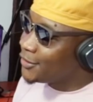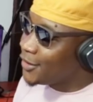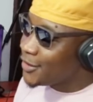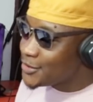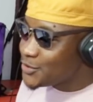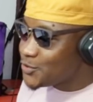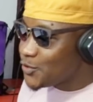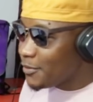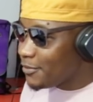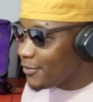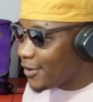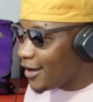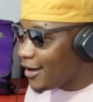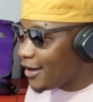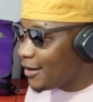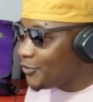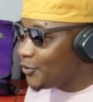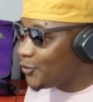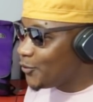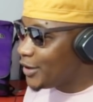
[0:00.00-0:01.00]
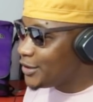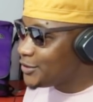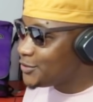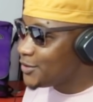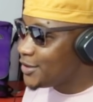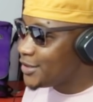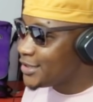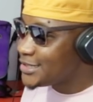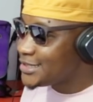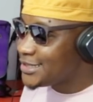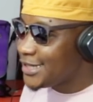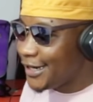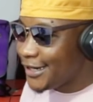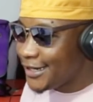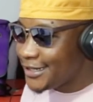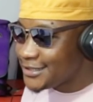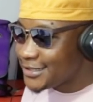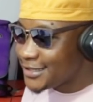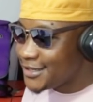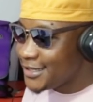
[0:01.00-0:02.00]
you lost your mom, you went to the
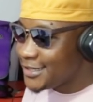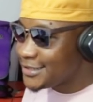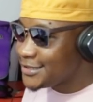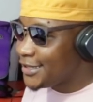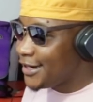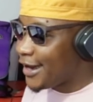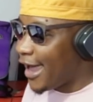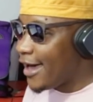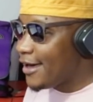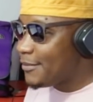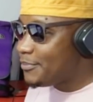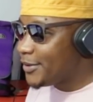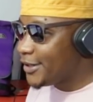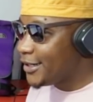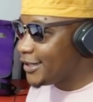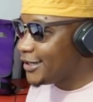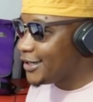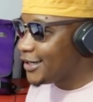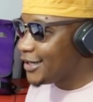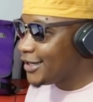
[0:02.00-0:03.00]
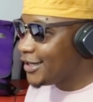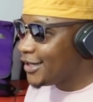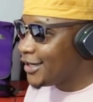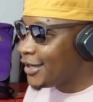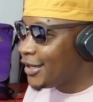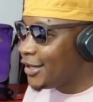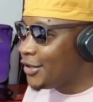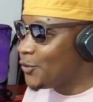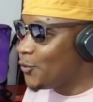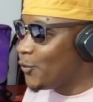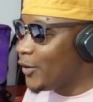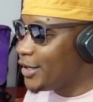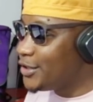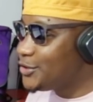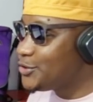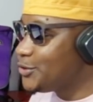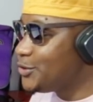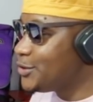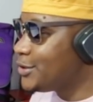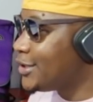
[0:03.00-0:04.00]
states, things didn't happen. You
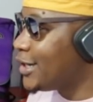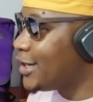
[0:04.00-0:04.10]
went to